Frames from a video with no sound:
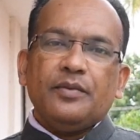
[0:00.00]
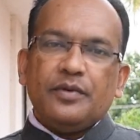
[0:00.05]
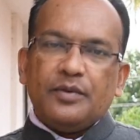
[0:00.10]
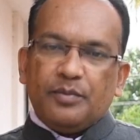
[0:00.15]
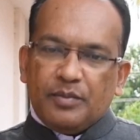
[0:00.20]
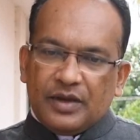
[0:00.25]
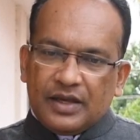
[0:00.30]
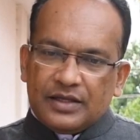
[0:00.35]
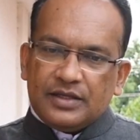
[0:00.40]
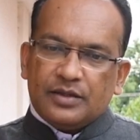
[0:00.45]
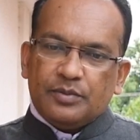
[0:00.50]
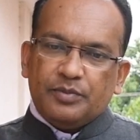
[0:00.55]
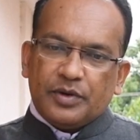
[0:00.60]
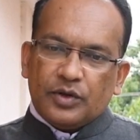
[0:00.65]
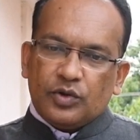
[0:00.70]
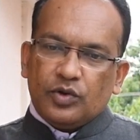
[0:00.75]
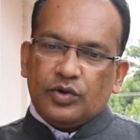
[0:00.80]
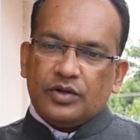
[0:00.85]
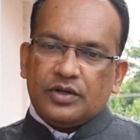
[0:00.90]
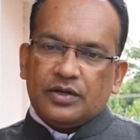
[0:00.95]
major
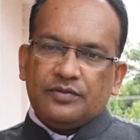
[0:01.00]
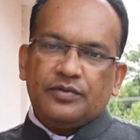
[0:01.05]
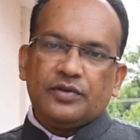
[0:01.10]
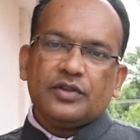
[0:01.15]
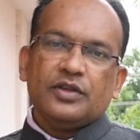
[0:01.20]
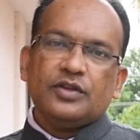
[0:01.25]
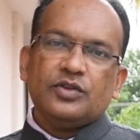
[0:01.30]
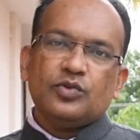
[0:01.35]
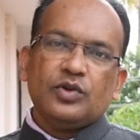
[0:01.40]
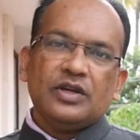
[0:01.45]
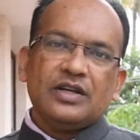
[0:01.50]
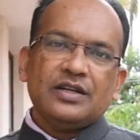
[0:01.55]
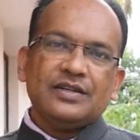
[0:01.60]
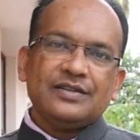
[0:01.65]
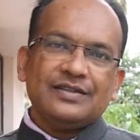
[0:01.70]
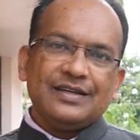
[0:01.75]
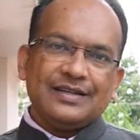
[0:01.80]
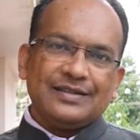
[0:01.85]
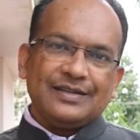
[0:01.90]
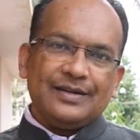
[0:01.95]
priority for the education
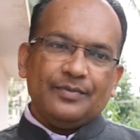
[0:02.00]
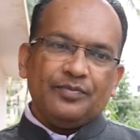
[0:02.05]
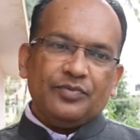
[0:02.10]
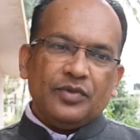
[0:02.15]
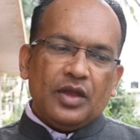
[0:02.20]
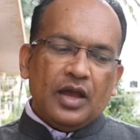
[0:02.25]
sector.